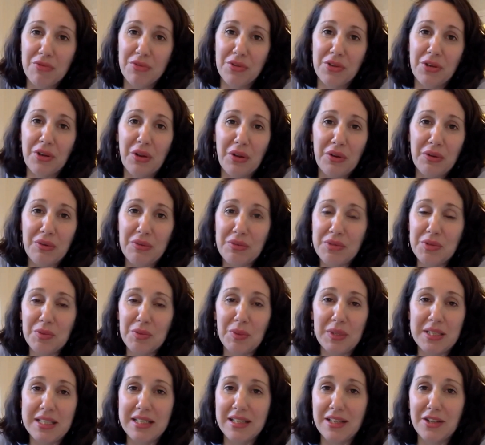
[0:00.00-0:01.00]
you know,
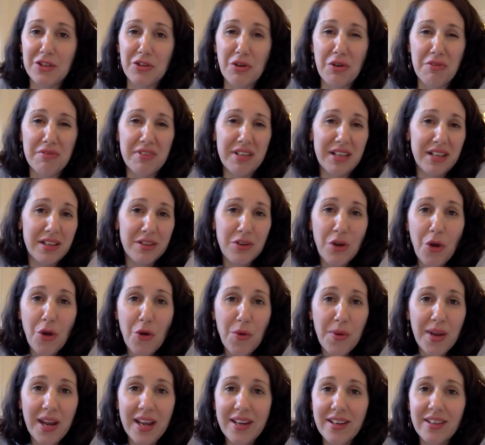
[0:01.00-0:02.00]
Switzerland, not really
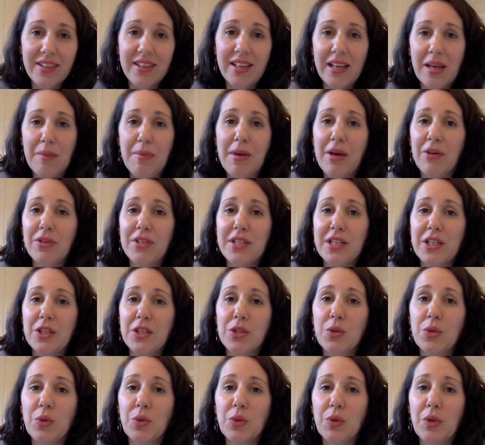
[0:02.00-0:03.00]
knowing anything about it
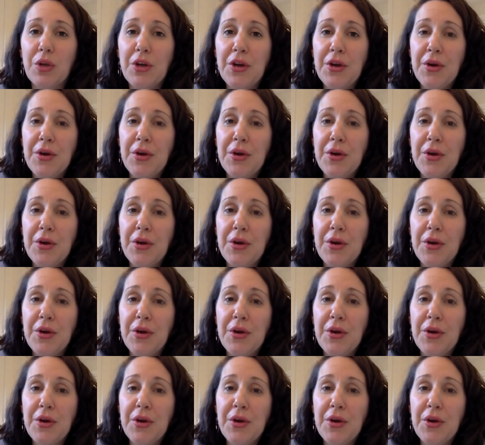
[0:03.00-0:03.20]
at all.